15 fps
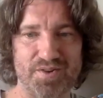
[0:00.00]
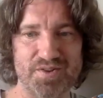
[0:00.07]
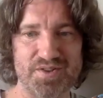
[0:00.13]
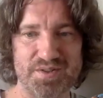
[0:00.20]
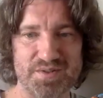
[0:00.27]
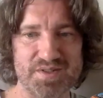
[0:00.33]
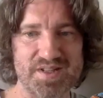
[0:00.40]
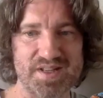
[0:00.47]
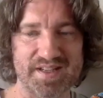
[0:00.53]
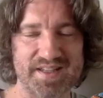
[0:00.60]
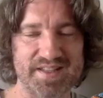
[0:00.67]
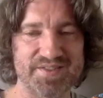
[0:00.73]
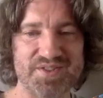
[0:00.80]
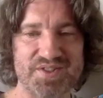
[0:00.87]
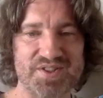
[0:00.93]
she was like
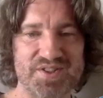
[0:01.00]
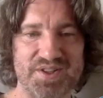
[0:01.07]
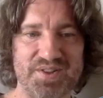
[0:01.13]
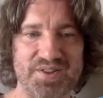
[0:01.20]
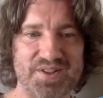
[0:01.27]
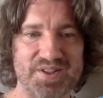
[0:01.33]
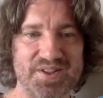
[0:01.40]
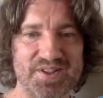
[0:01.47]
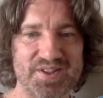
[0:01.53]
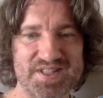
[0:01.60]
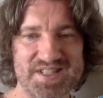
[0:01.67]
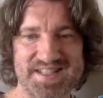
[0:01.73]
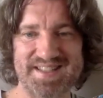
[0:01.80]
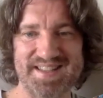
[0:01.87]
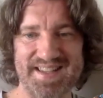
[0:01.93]
in the studio
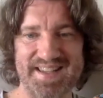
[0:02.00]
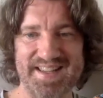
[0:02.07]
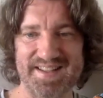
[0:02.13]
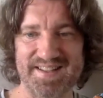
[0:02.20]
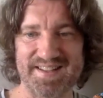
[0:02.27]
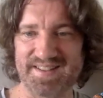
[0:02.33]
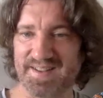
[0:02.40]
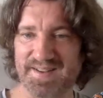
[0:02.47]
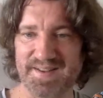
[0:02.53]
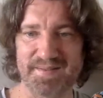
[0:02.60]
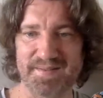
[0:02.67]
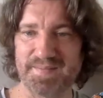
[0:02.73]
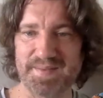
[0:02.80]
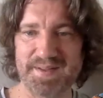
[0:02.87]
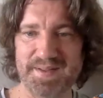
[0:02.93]
singing.
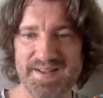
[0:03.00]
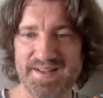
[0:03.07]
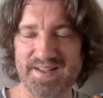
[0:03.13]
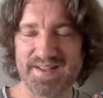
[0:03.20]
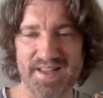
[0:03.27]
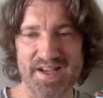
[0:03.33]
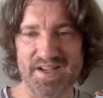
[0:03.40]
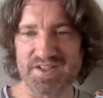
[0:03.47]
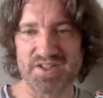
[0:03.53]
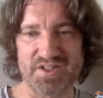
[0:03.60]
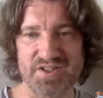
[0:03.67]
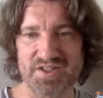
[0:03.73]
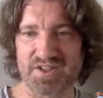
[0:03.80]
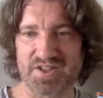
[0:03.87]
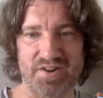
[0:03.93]
Yeah, she's
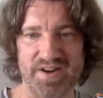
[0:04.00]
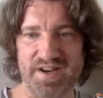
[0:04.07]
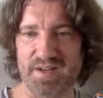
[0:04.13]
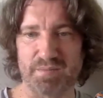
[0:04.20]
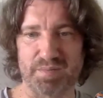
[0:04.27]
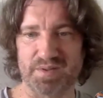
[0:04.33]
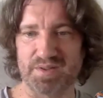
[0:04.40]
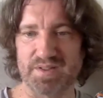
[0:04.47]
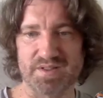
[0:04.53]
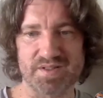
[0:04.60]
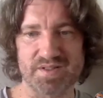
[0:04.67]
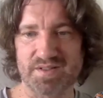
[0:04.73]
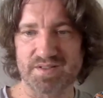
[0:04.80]
just got it in her bones.